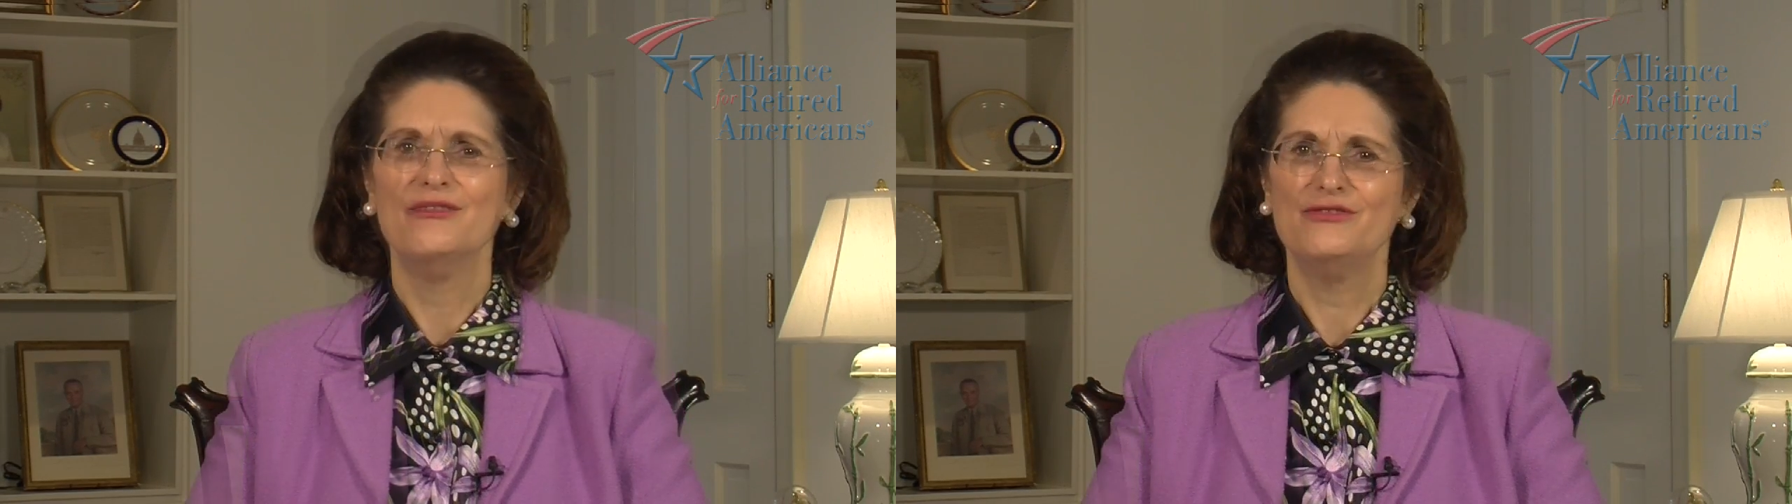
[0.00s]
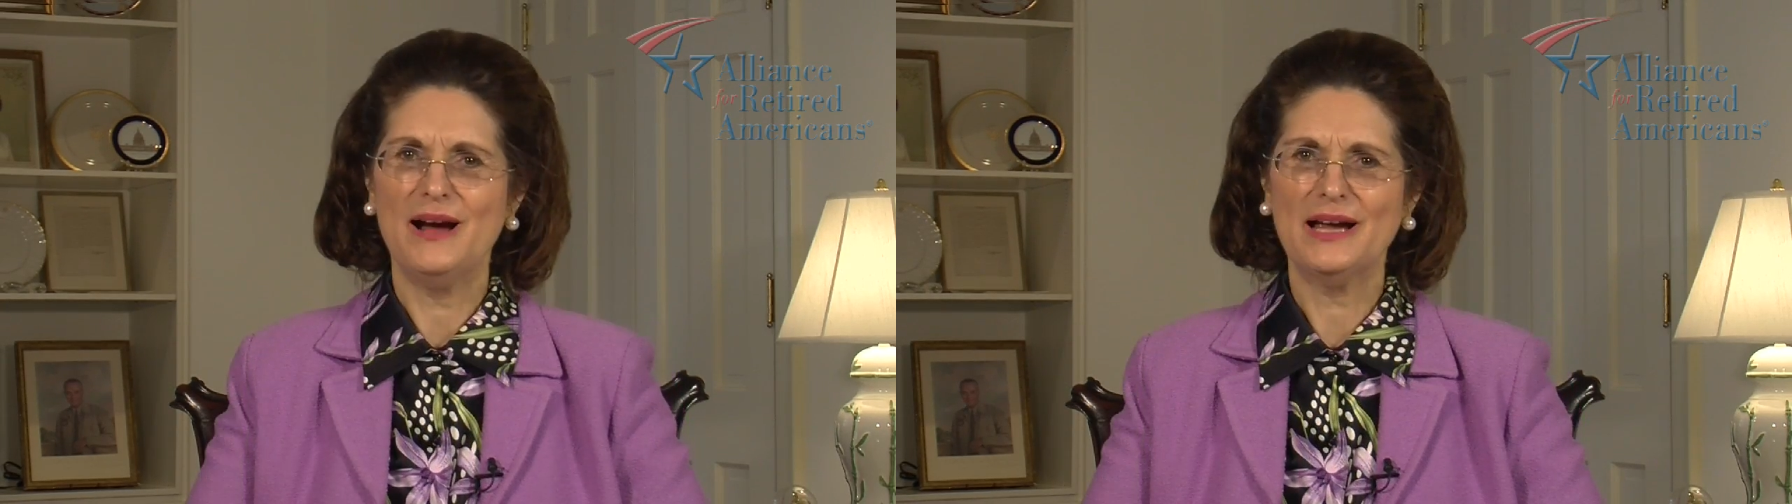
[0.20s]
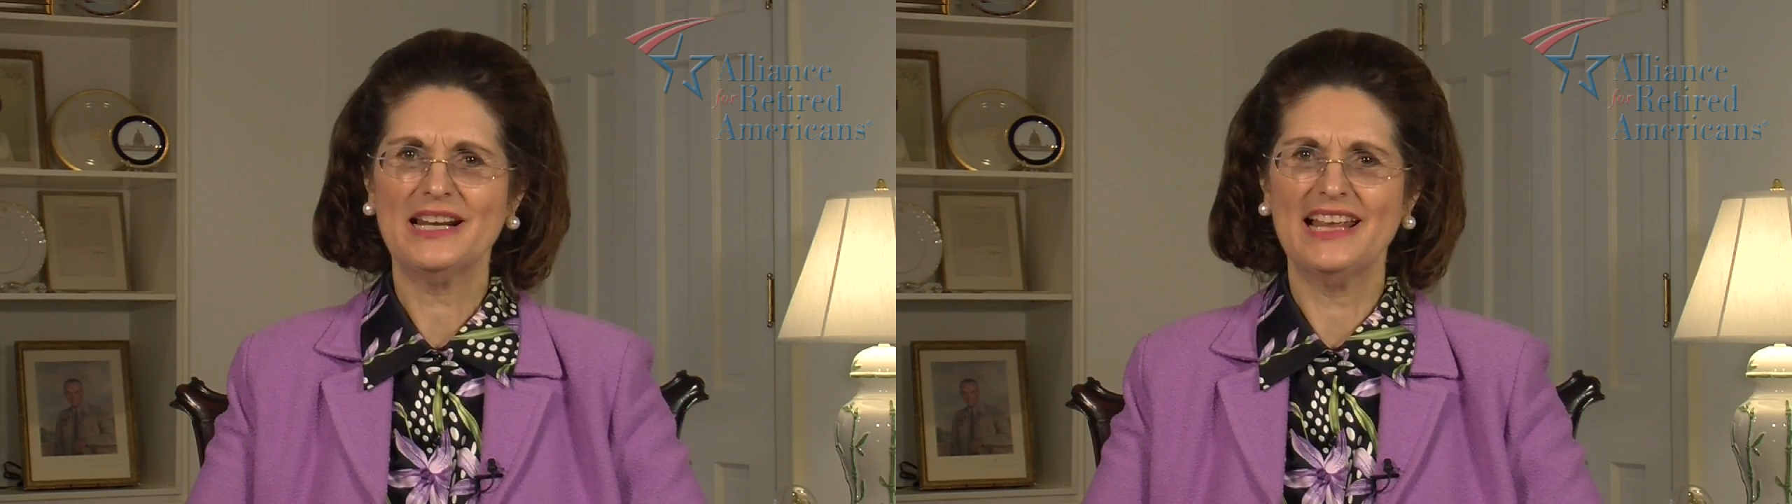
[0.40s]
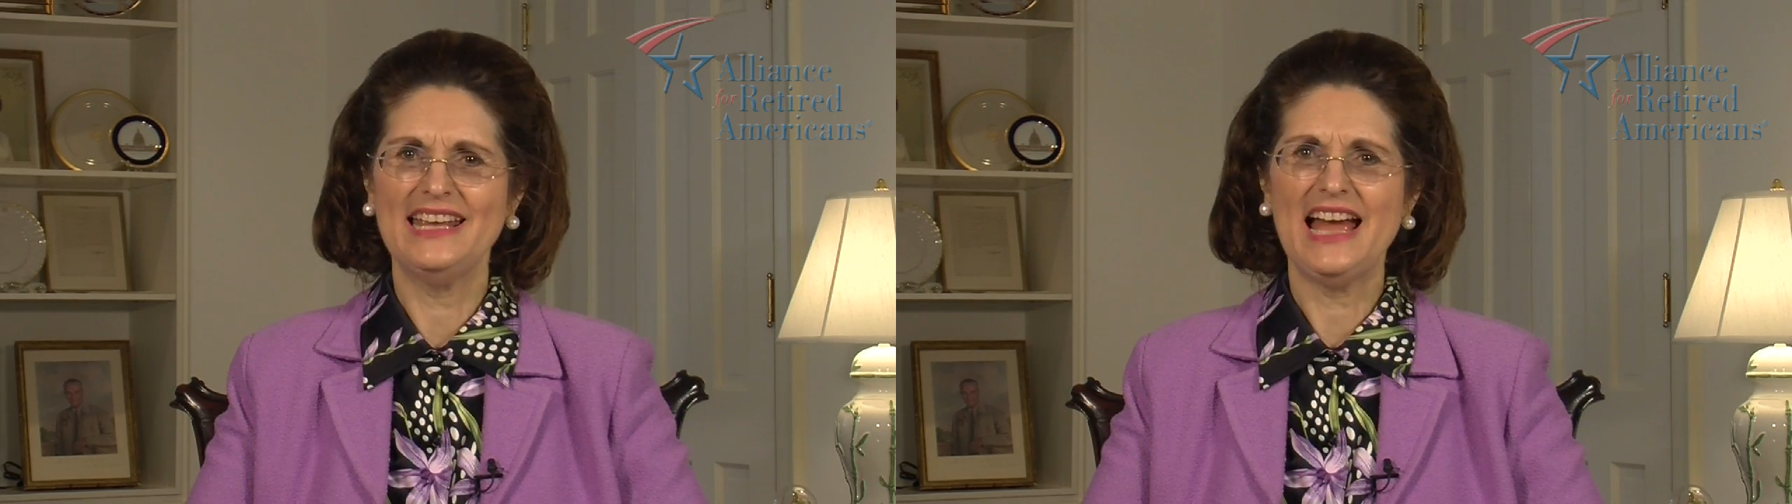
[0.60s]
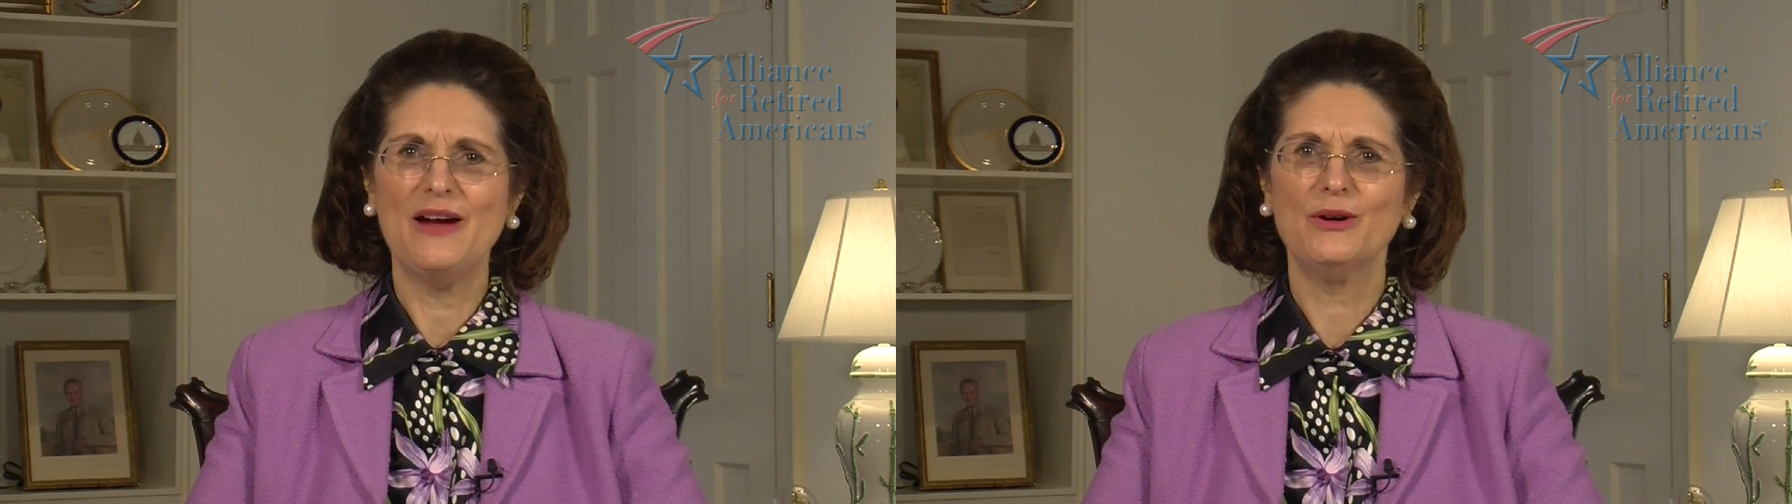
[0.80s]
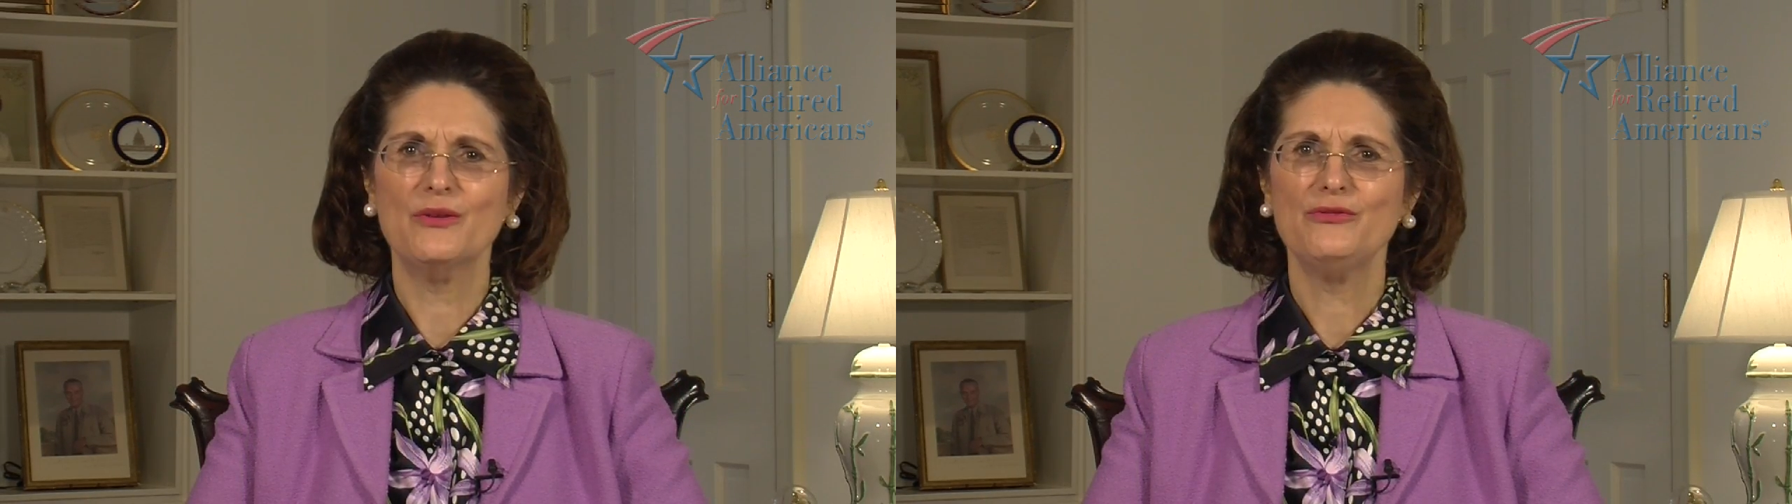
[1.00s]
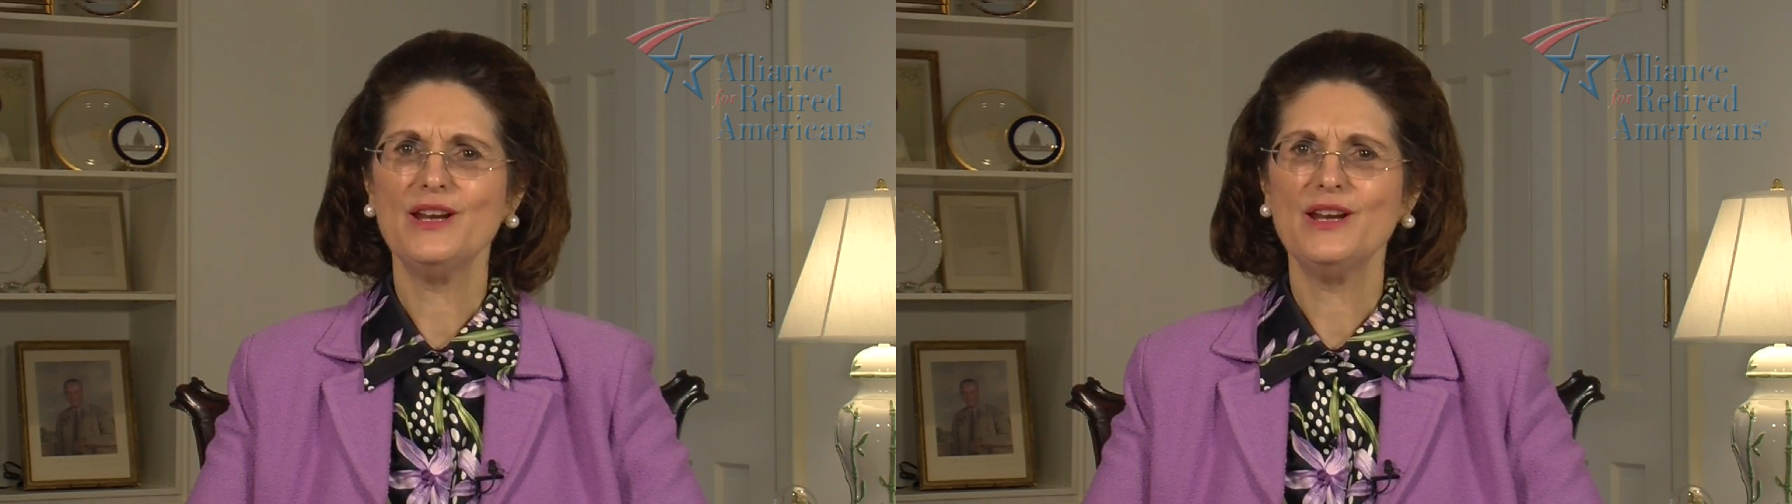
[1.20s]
Finally, I want to